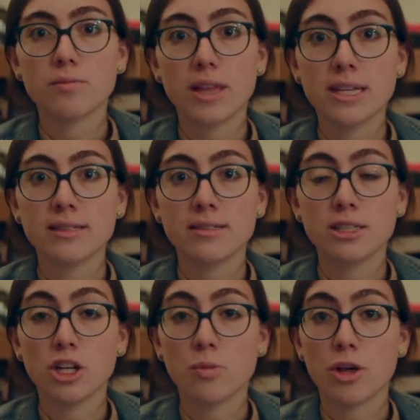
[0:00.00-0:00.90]
things
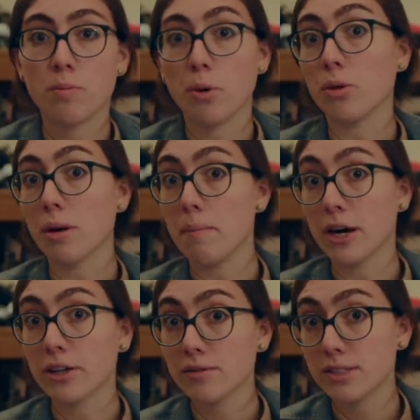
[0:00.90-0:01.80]
dealing with both
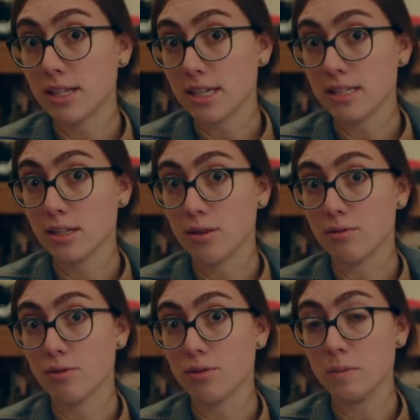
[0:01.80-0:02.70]
comparative studies
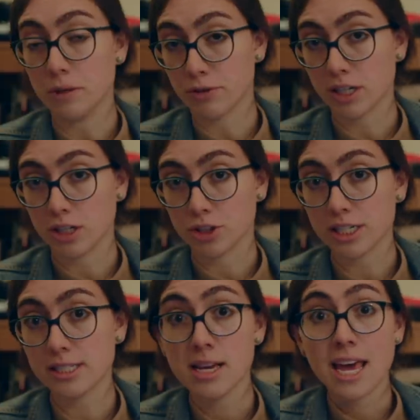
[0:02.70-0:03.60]
of different
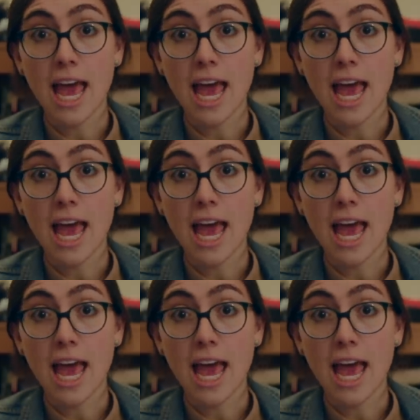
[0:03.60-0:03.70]
countries